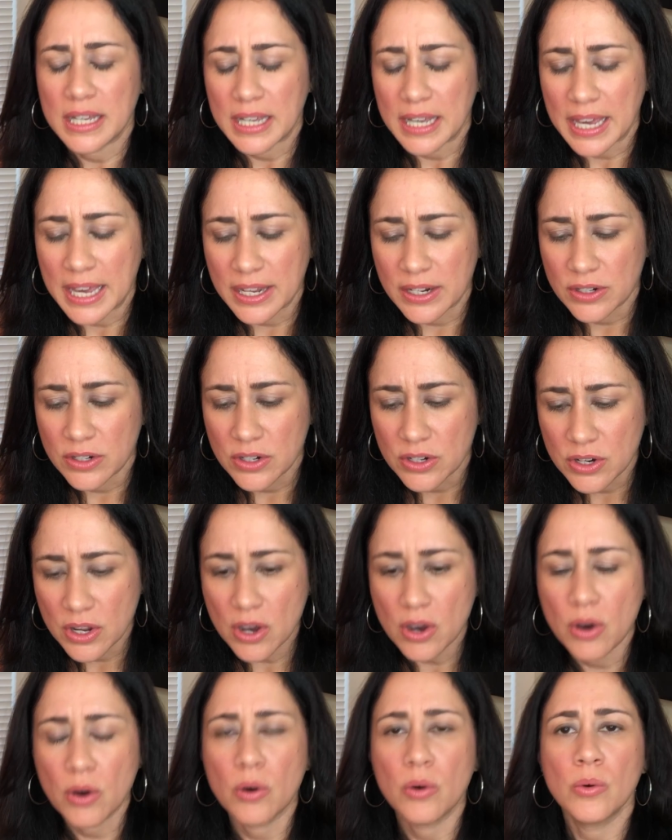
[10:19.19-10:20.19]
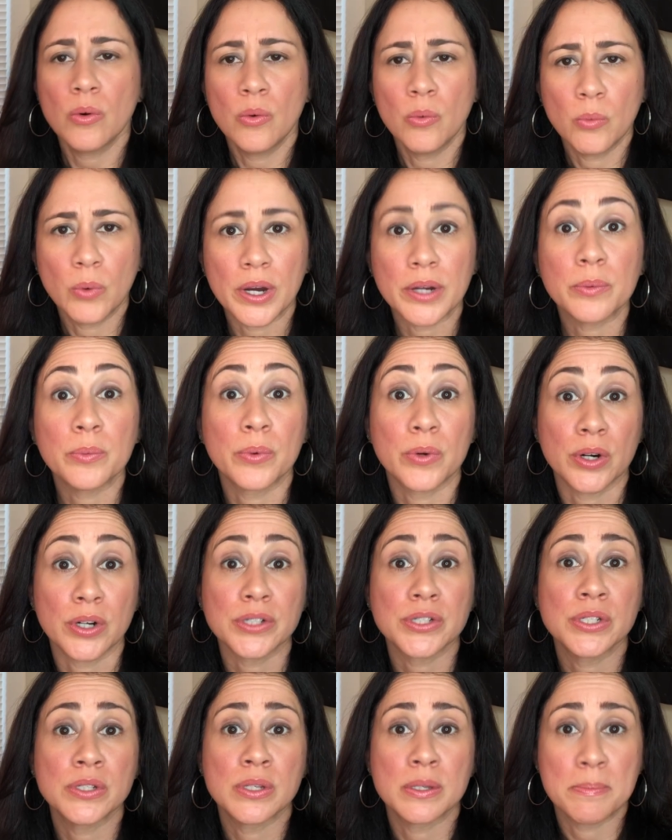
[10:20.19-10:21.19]
and know what
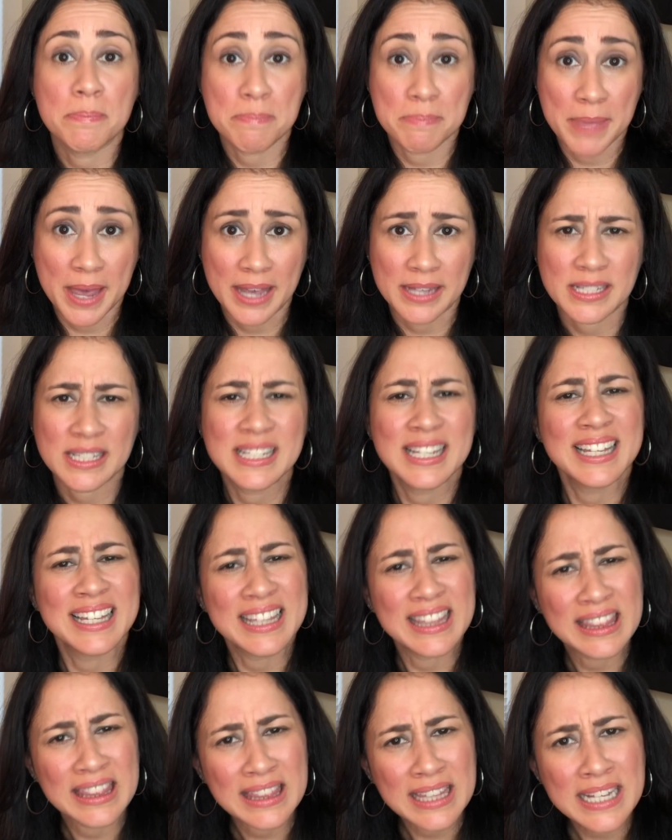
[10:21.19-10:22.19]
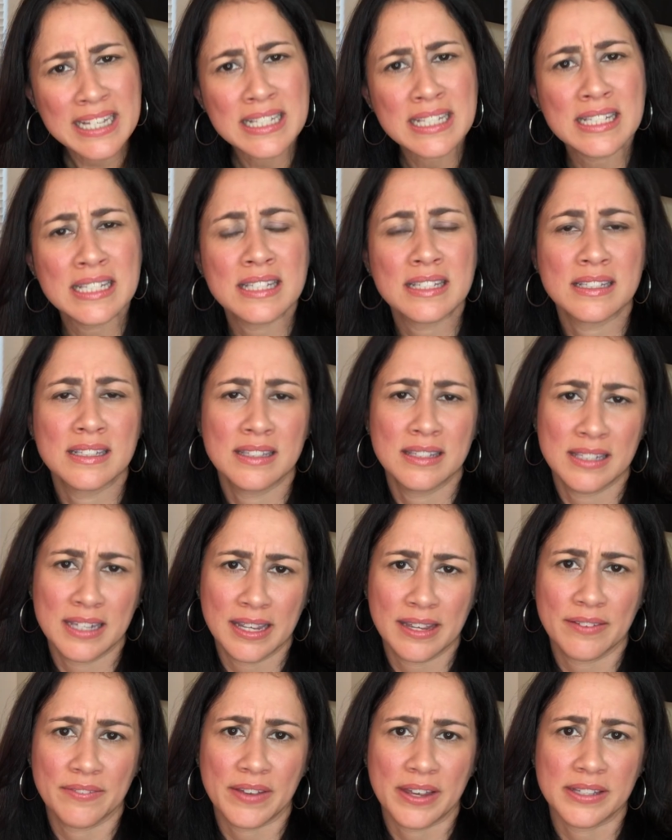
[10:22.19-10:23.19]
works best. Let's
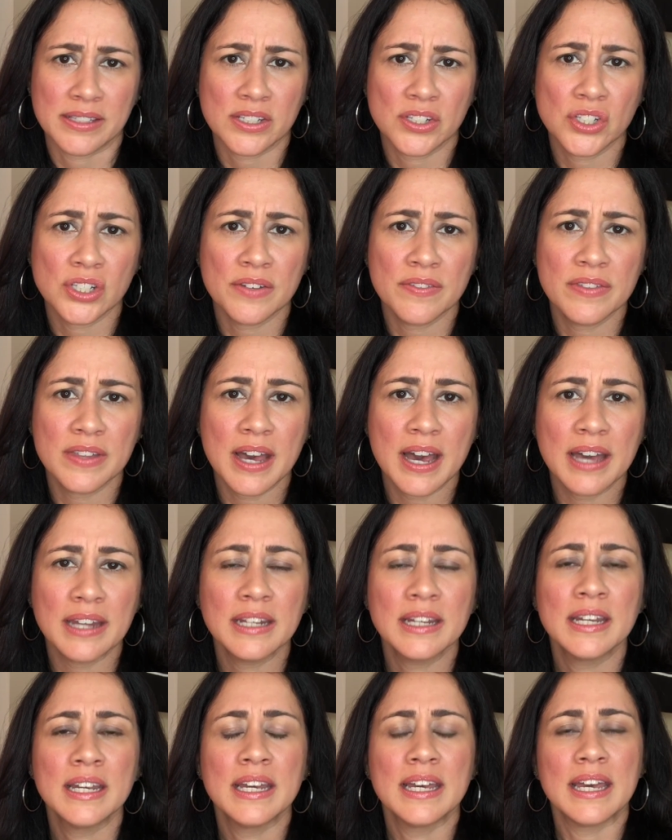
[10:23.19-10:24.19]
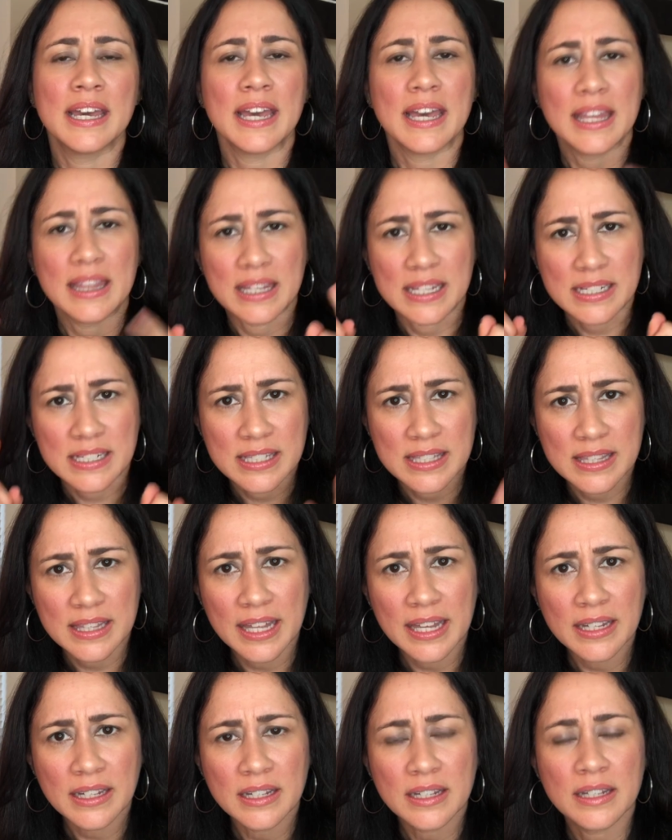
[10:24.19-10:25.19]
take advantage of that. Let's
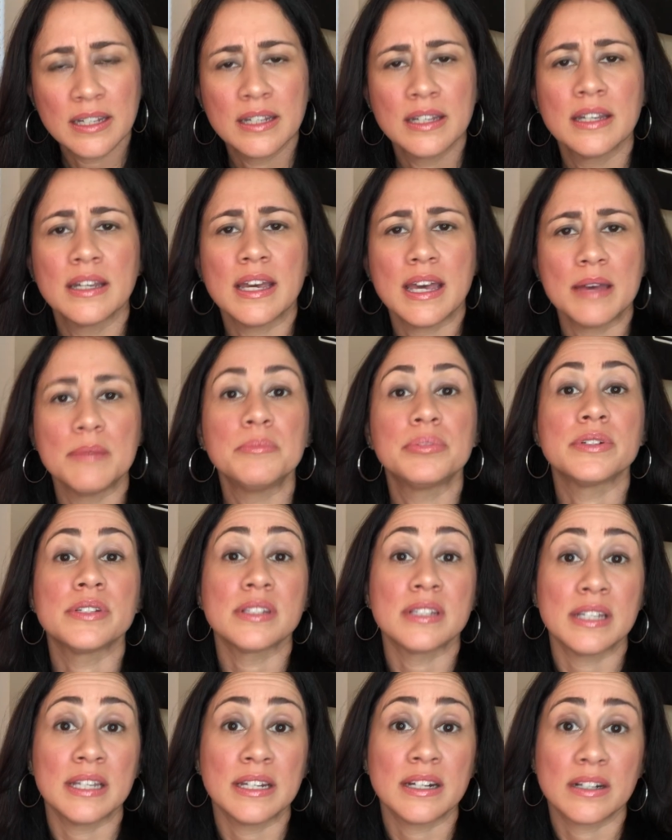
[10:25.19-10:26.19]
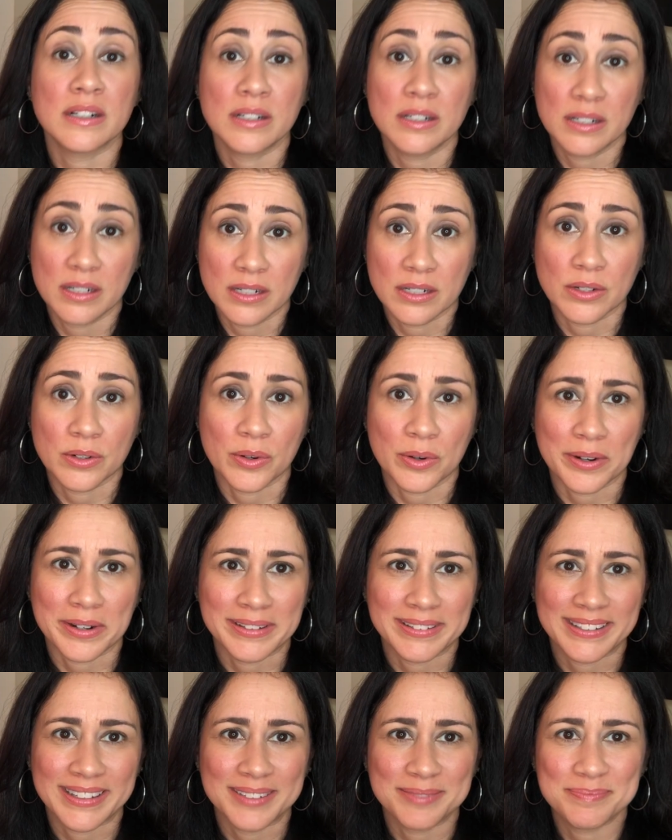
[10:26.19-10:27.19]
think and proceed
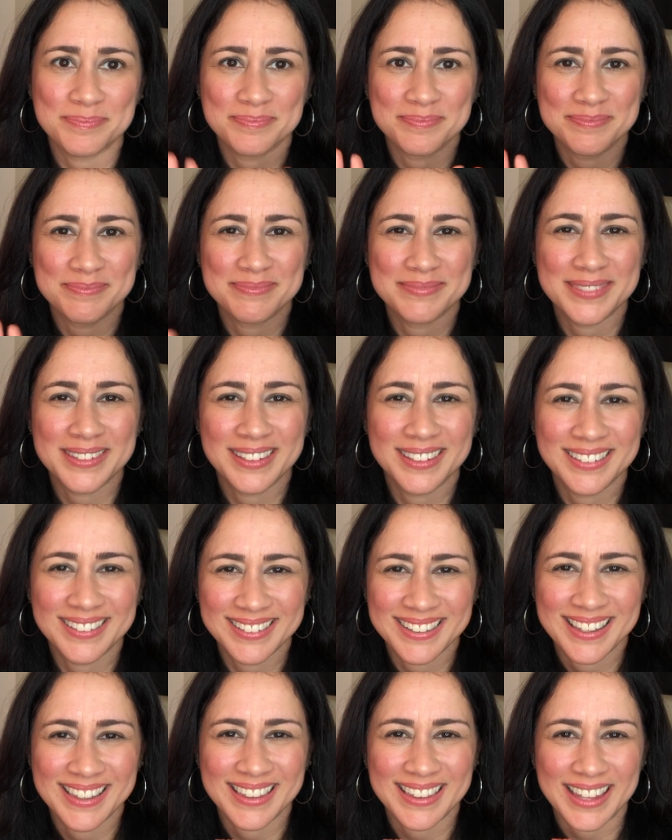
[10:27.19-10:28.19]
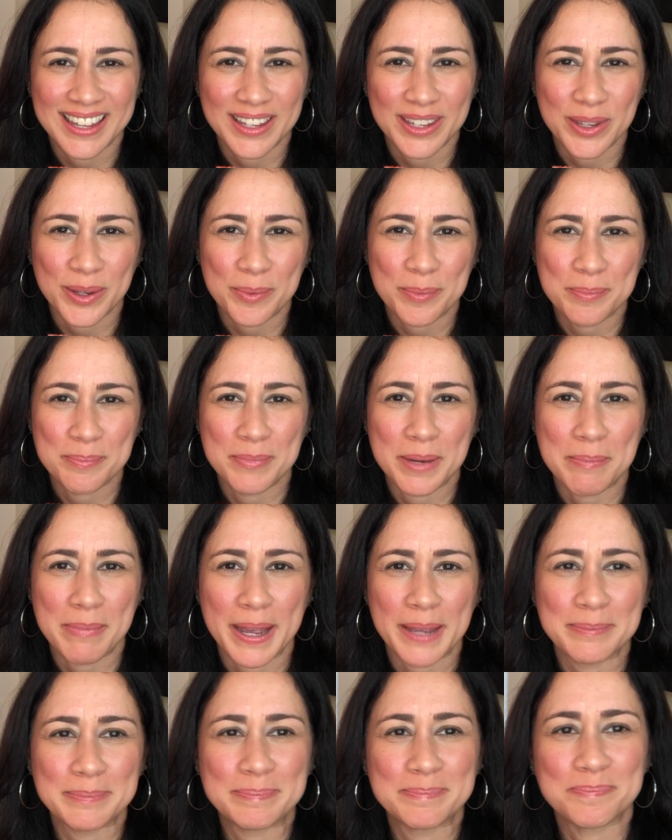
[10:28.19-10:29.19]
accordingly. Thank you.
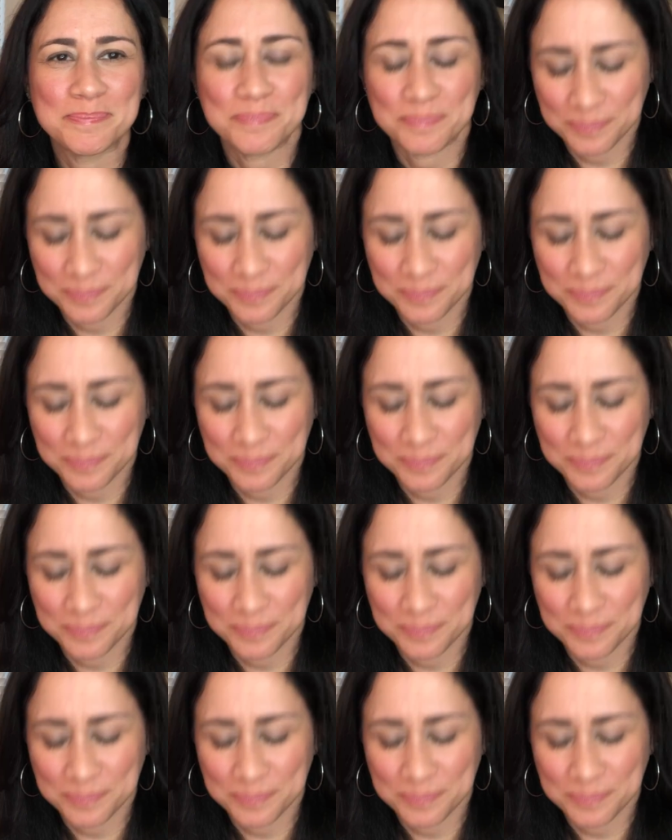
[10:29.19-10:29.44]
Bye-bye.